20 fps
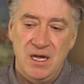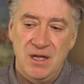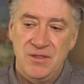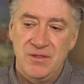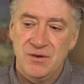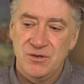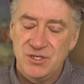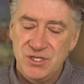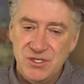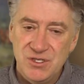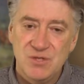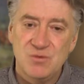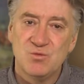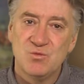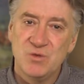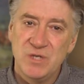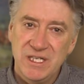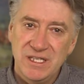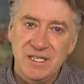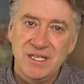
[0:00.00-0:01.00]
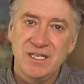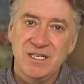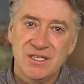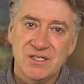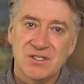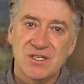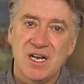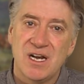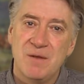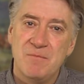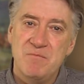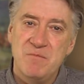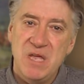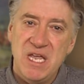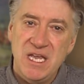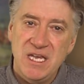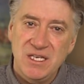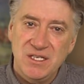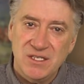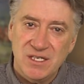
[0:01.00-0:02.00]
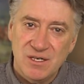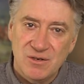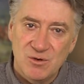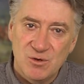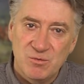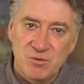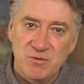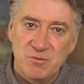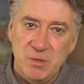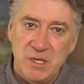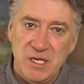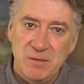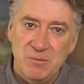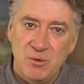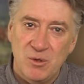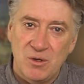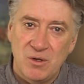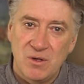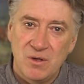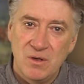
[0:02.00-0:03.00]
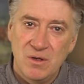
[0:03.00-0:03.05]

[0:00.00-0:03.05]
There just really is an amazing group of people.